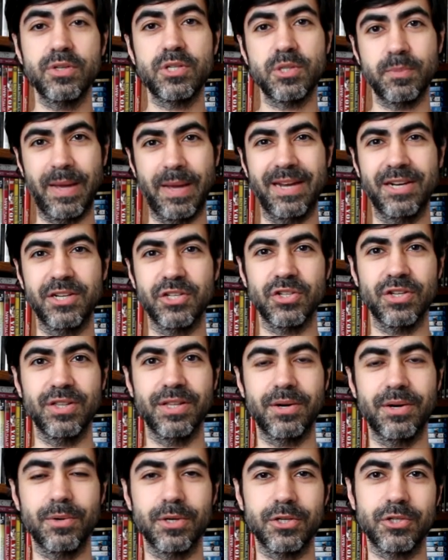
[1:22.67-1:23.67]
Spanish
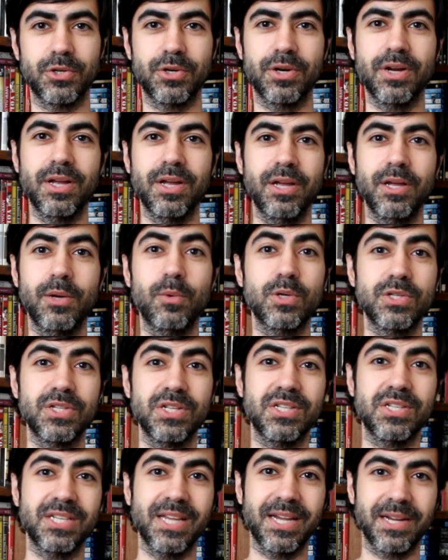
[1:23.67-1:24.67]
Literature. It was
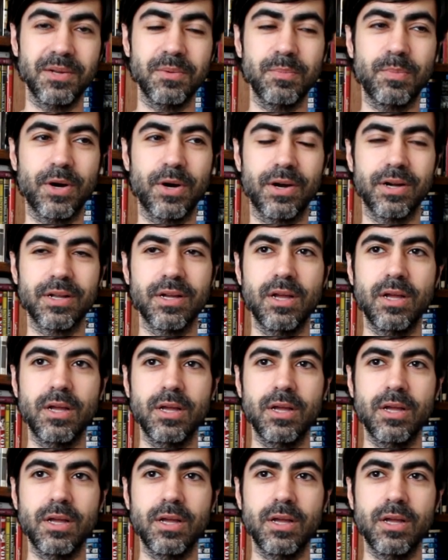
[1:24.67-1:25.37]
the second part.